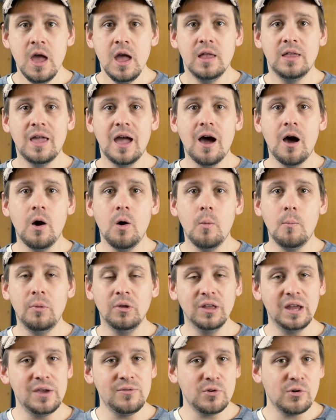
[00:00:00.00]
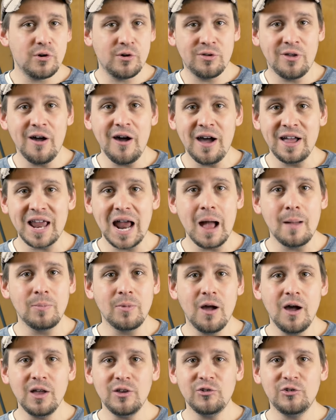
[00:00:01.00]
Now, believe it or not, I'm
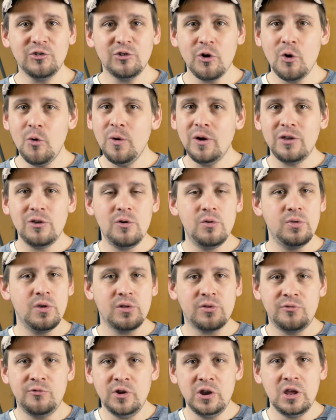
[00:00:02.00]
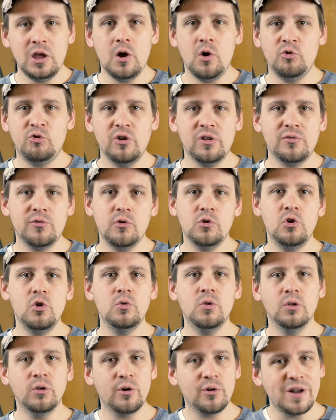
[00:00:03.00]
not showing you this video just for you
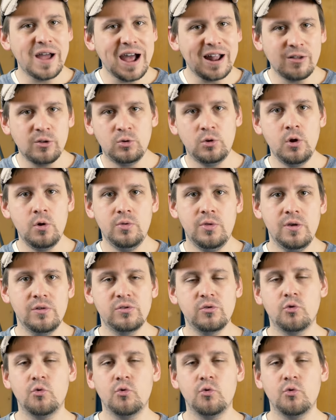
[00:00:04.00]
to learn how to do this.